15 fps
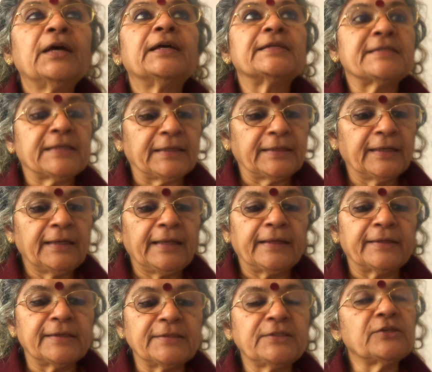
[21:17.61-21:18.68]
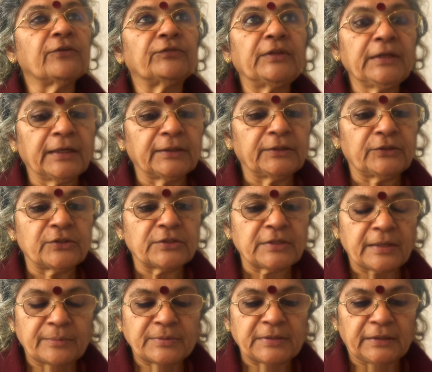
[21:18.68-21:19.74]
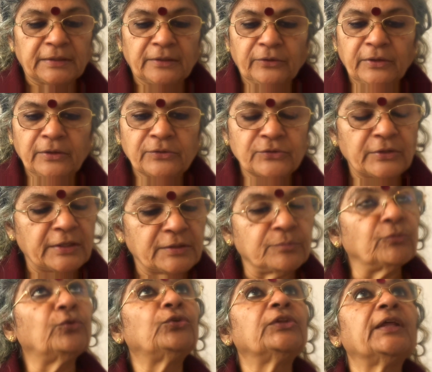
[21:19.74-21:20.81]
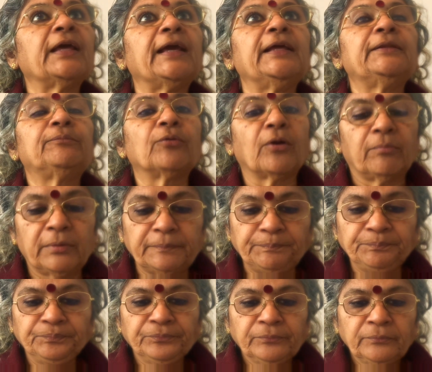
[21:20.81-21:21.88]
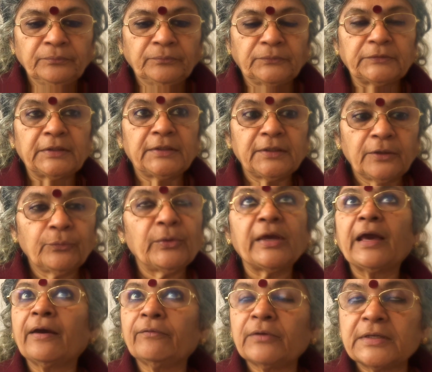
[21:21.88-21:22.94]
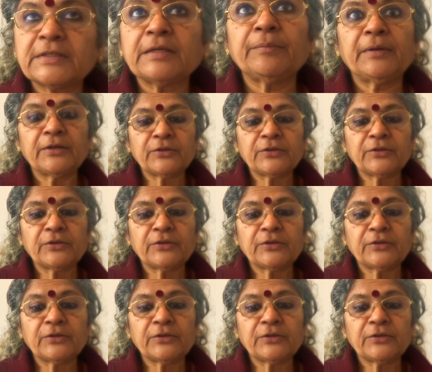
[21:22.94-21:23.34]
signal energy of the continuous time signal. Okay, so let's move to the 8th problem. Here we have a similar